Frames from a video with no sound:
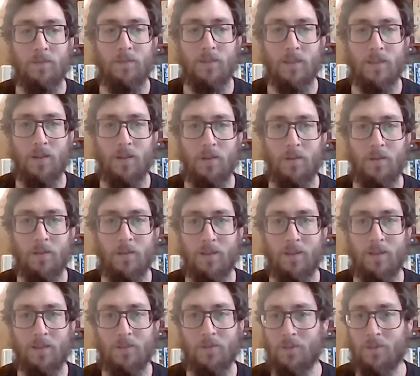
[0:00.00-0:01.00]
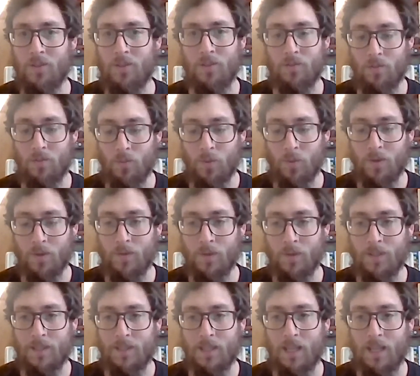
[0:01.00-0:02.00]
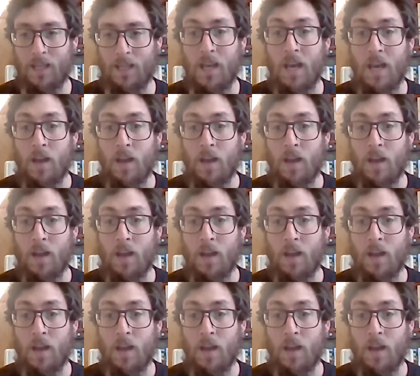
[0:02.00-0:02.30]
So it's just wonderful to see.